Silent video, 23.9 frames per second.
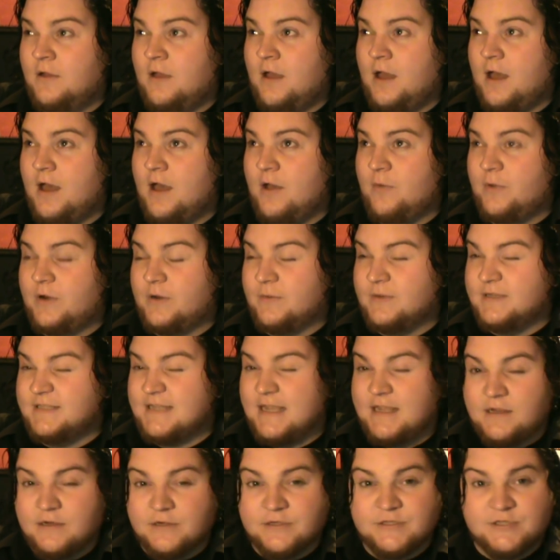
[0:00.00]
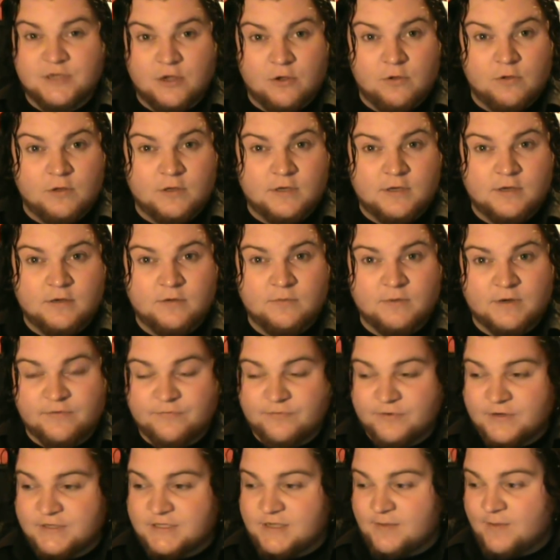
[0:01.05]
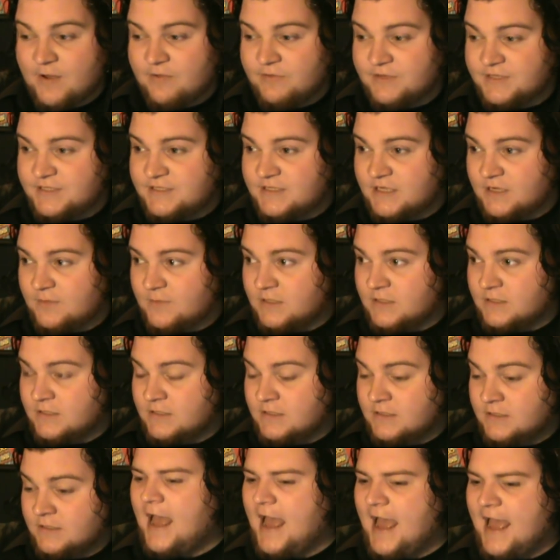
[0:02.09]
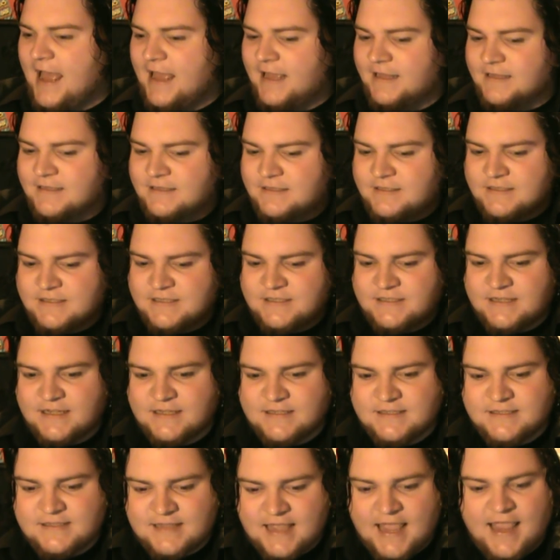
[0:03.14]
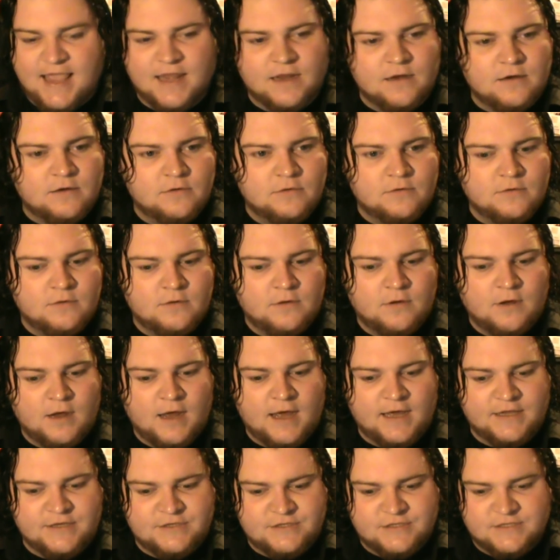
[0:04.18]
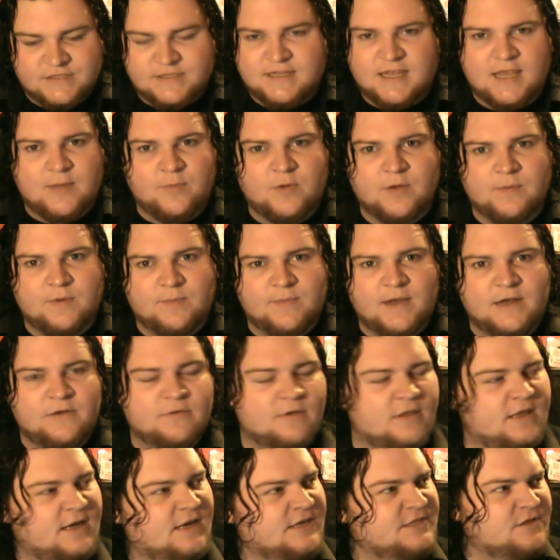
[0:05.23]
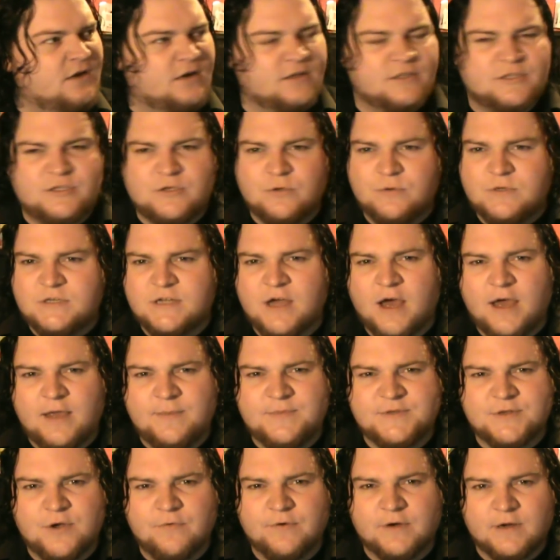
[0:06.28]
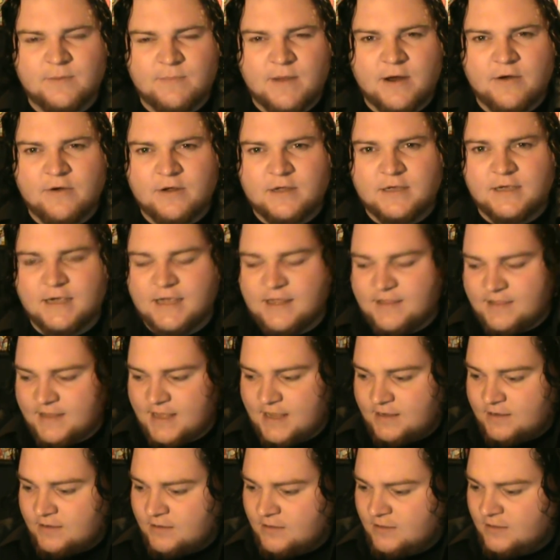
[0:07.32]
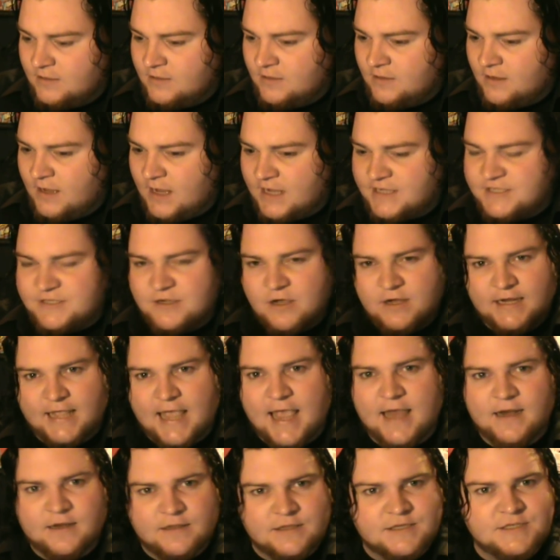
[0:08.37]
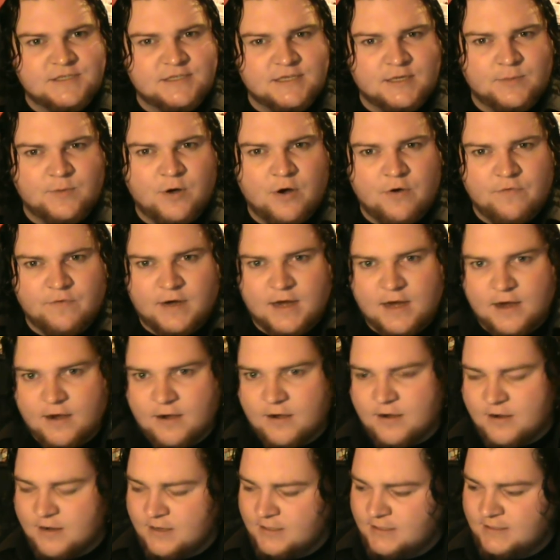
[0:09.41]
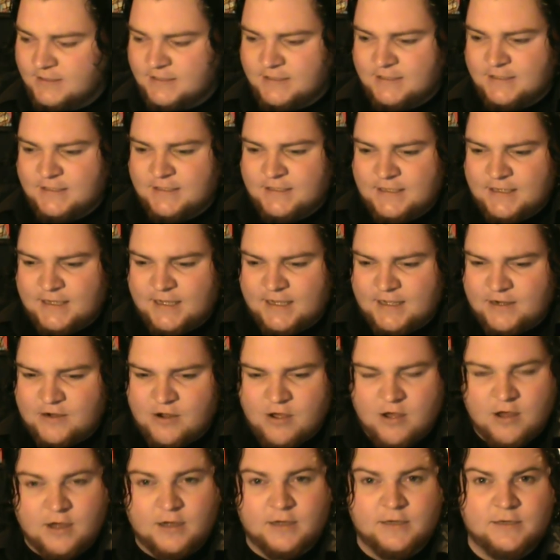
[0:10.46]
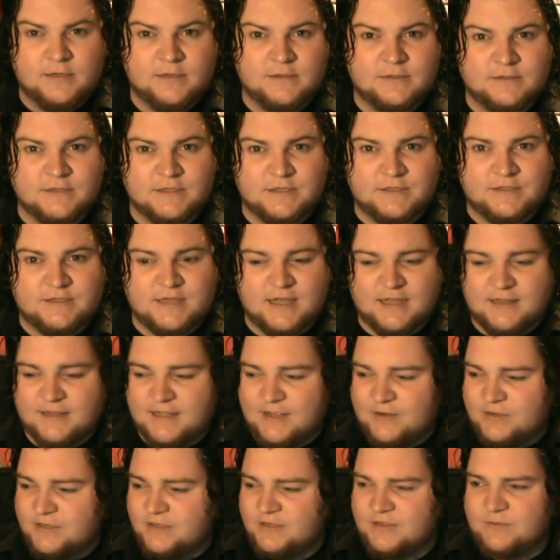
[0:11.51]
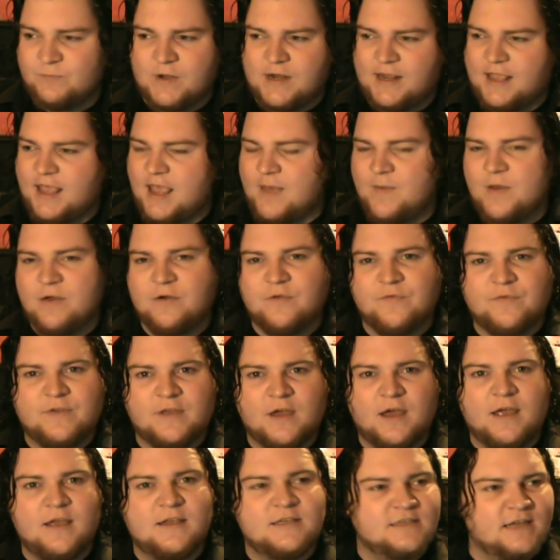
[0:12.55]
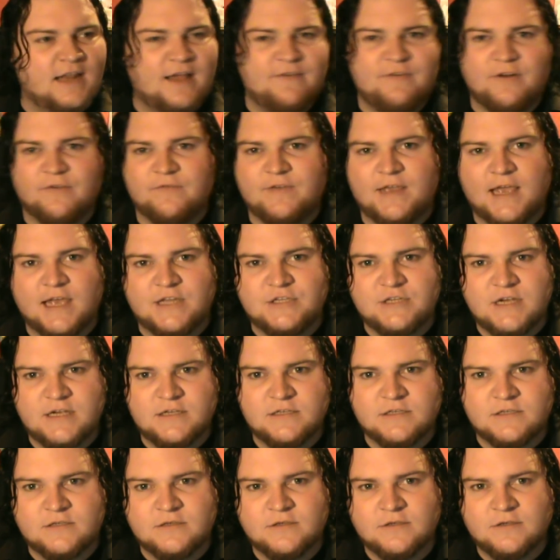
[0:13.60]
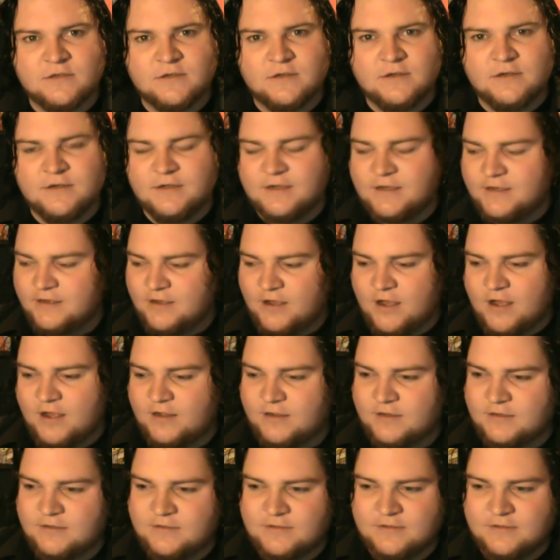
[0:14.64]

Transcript: when I was 8 years old, when it first came out in the cinema, and since then, I just keep coming back to it. I think I saw it 2 times over in America, and then I saw it again in the cinema over here, and then when it came out on I still have it on VHS. Oh,